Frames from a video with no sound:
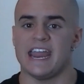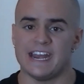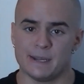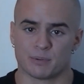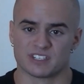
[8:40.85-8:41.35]

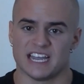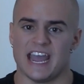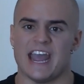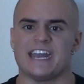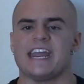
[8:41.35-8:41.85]
80%,
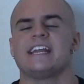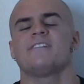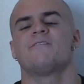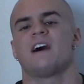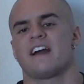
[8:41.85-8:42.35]
and
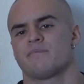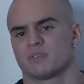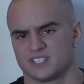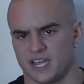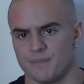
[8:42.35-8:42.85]

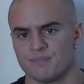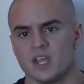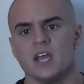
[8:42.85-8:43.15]
85%.